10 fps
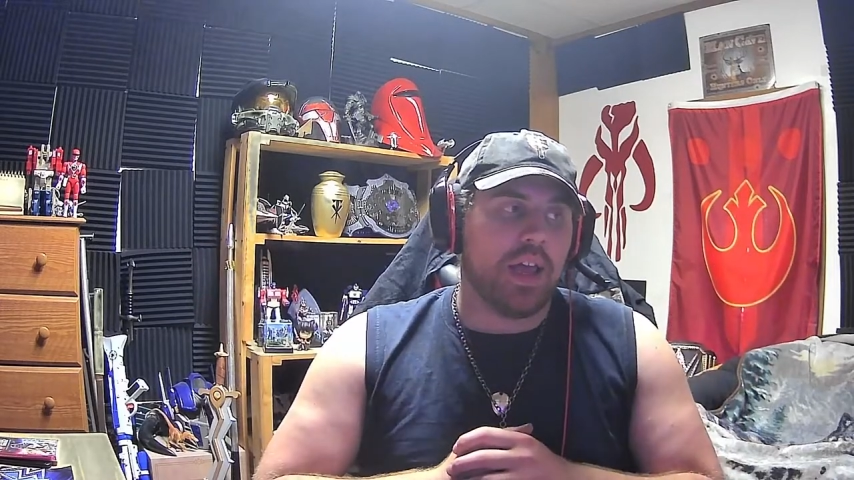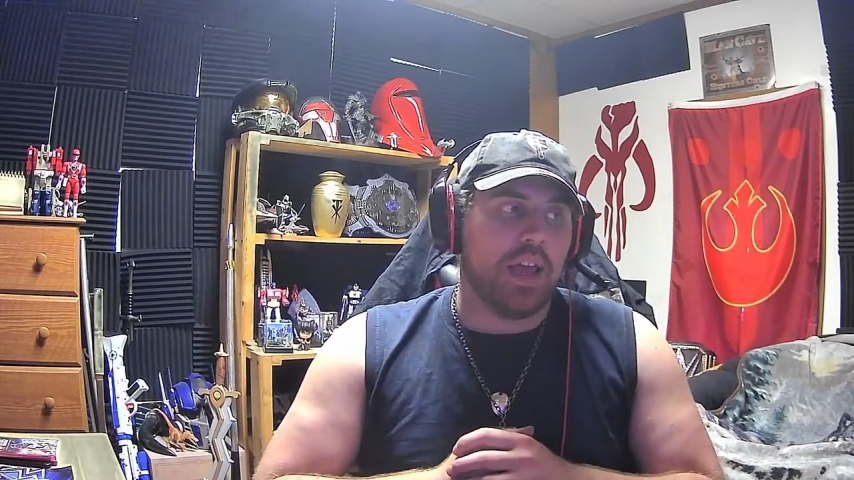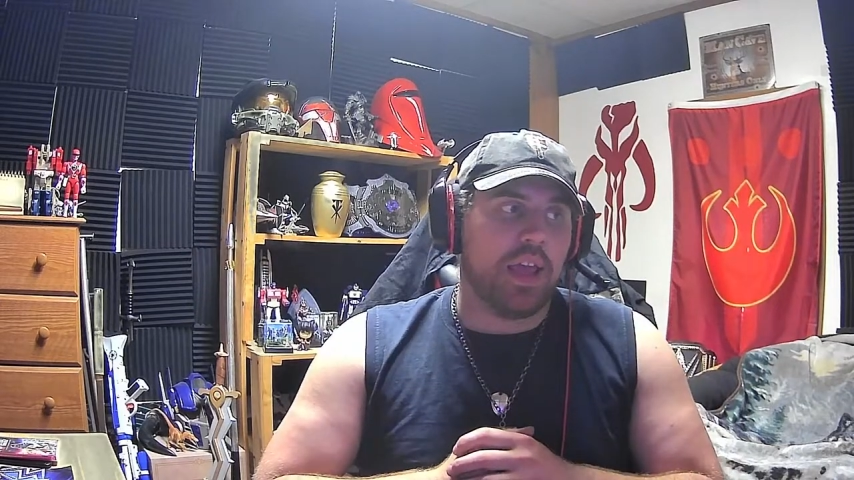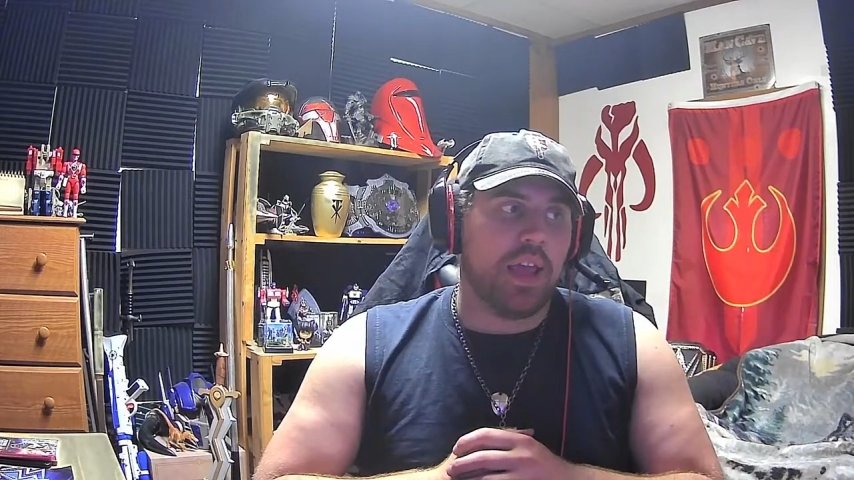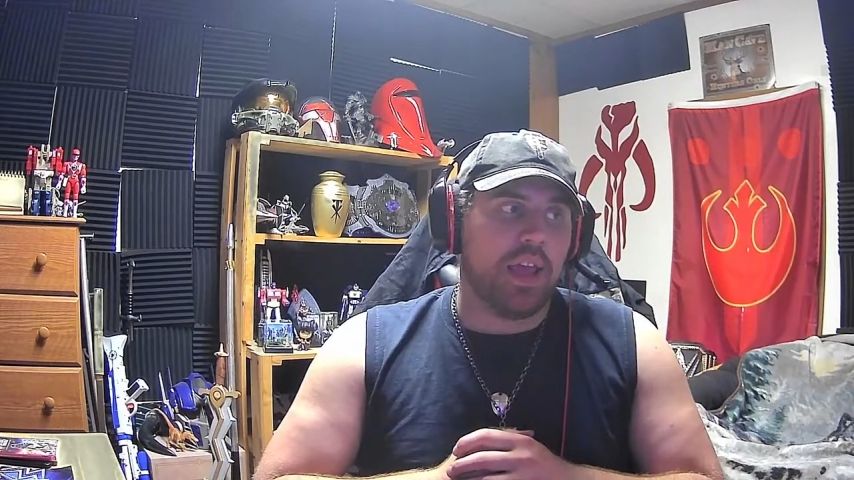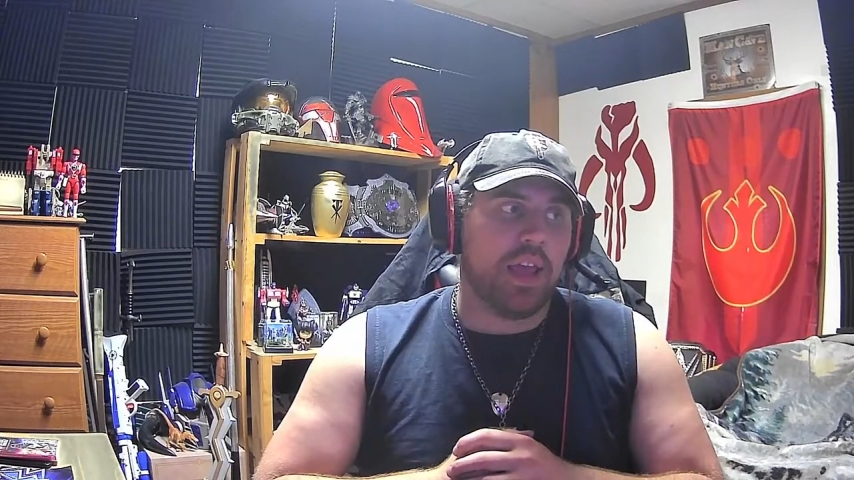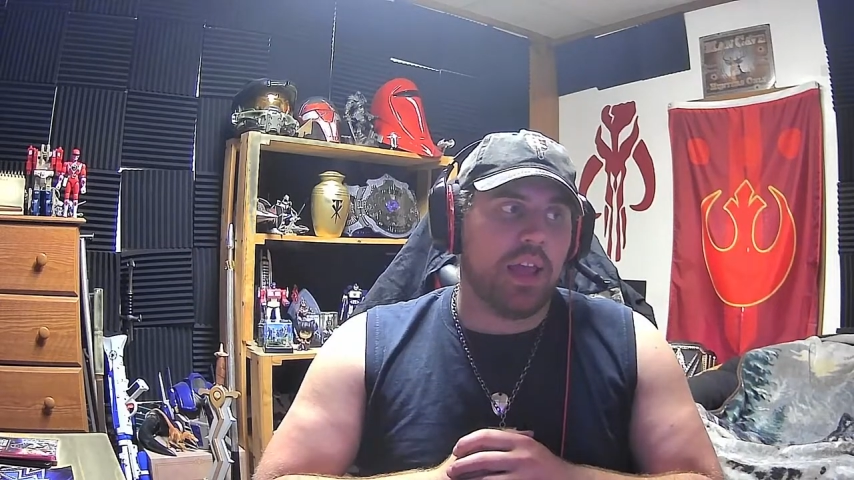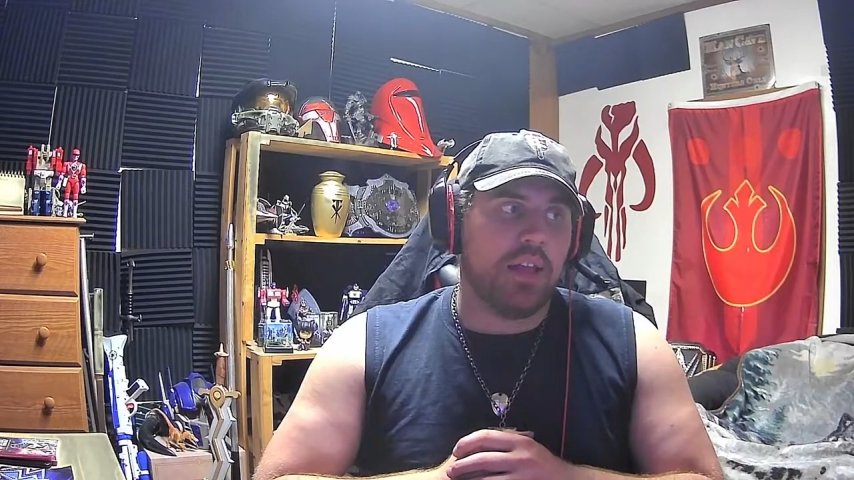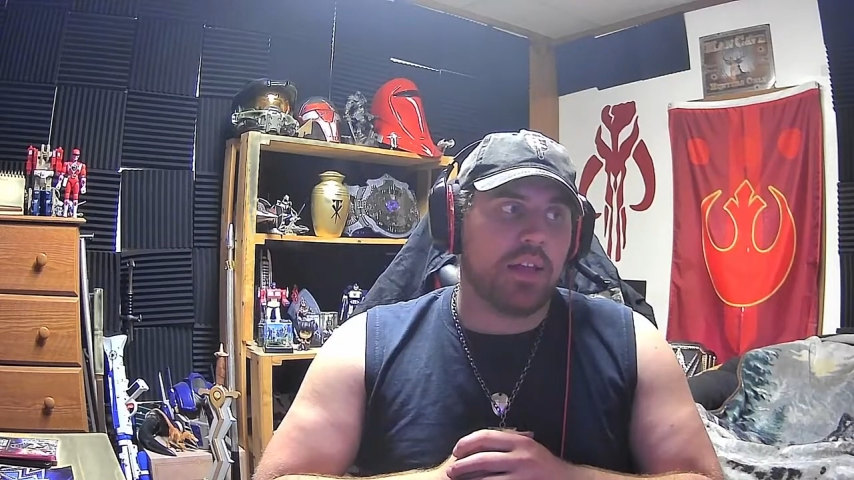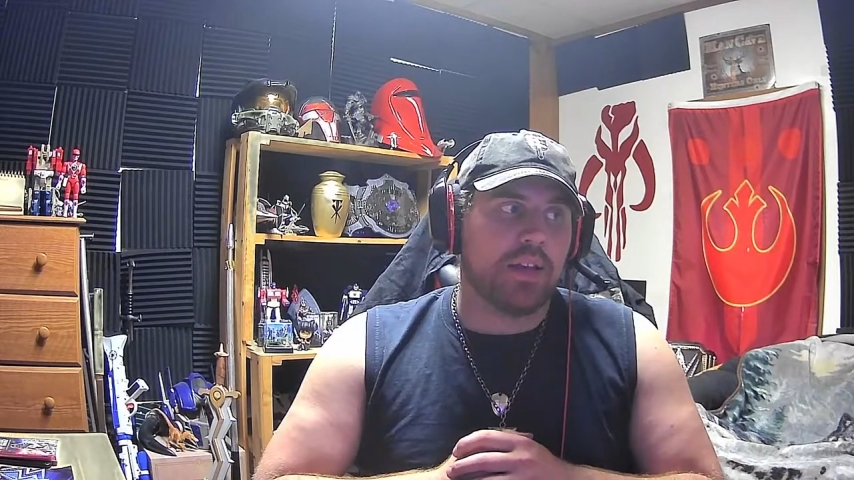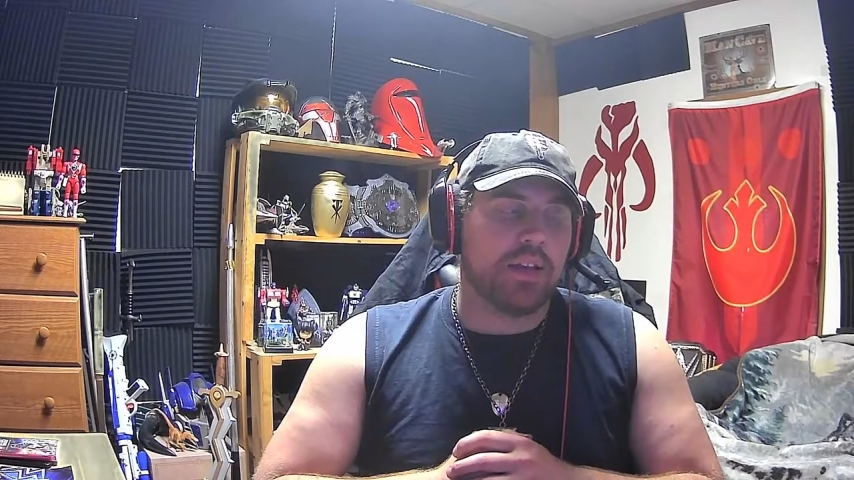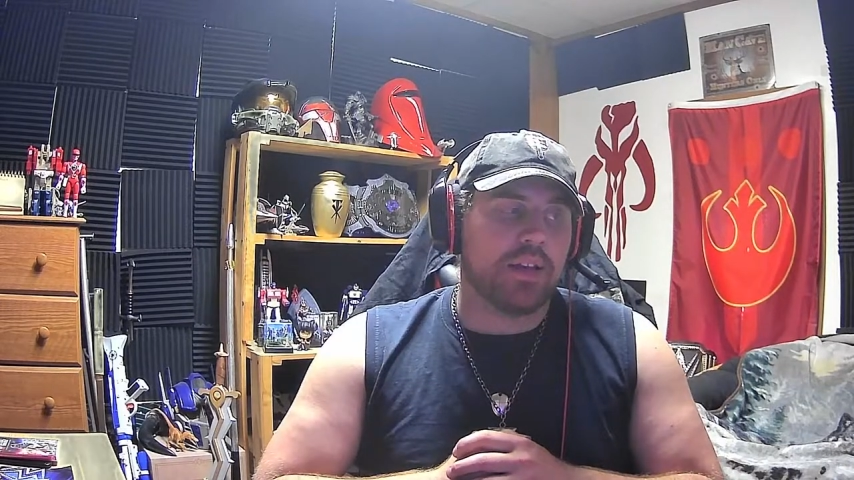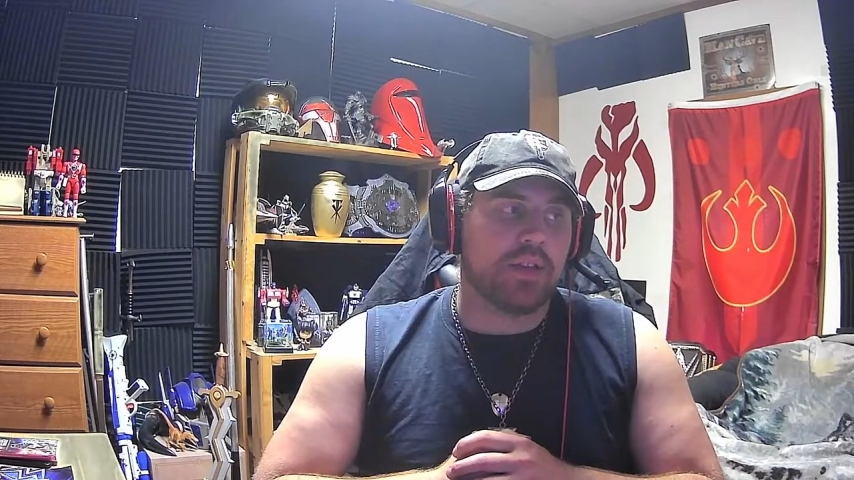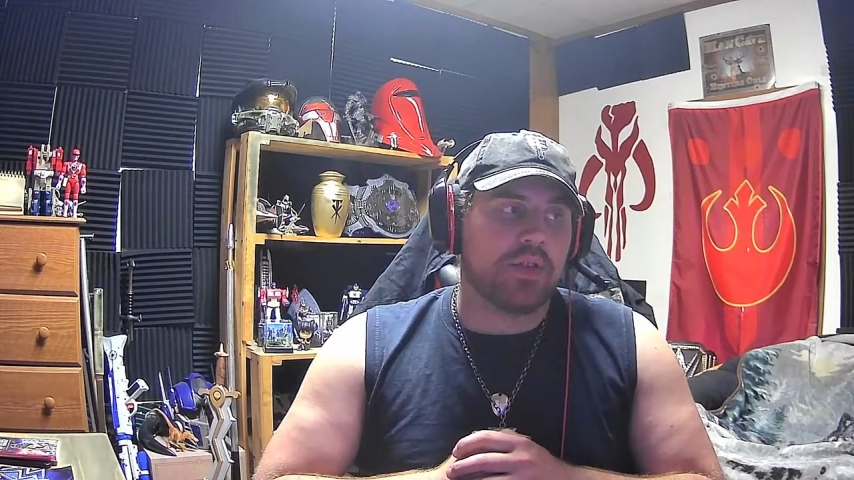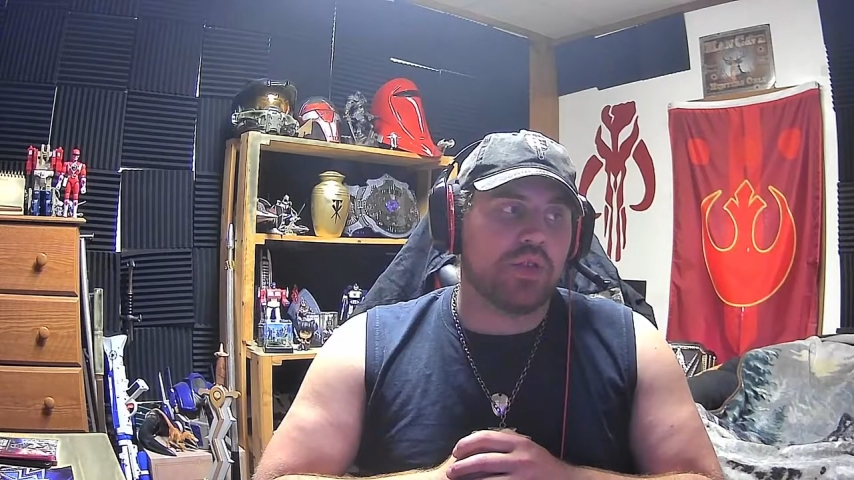And
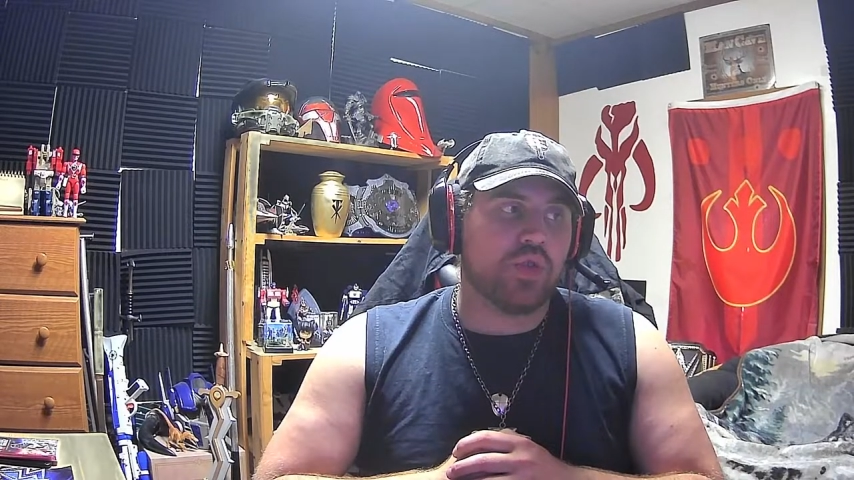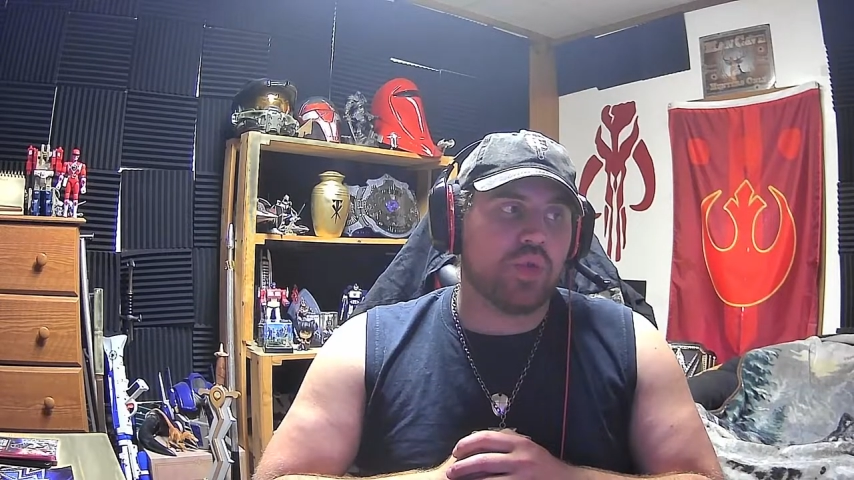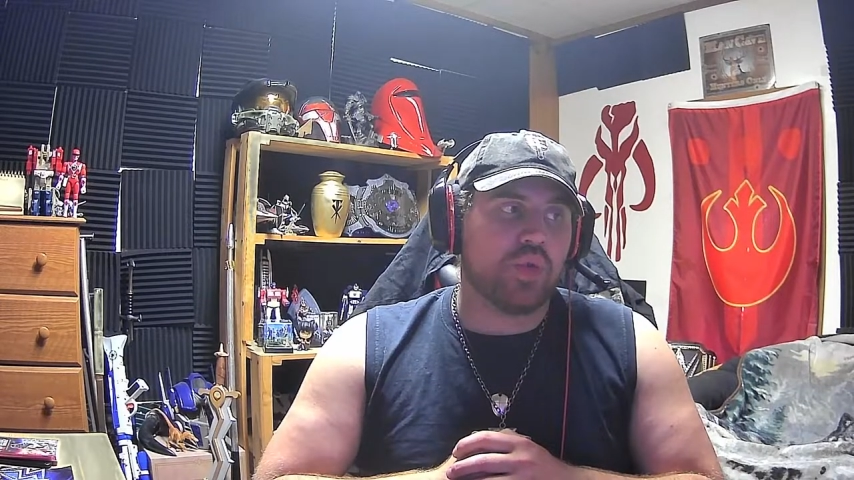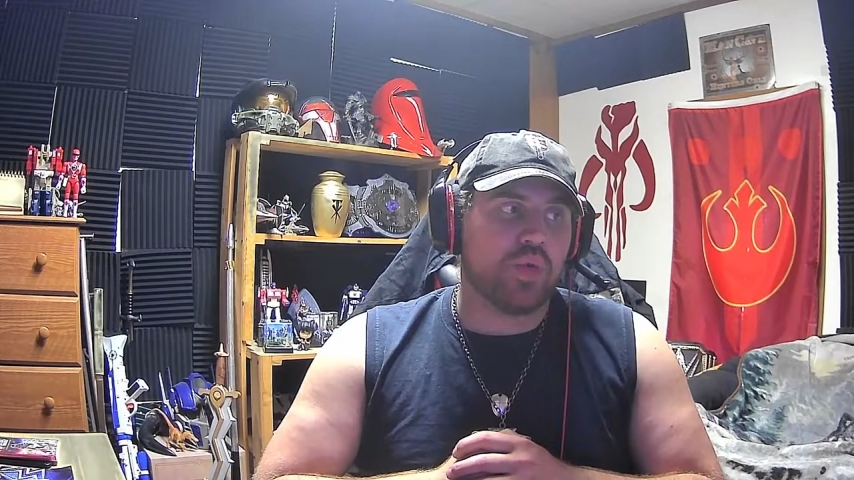so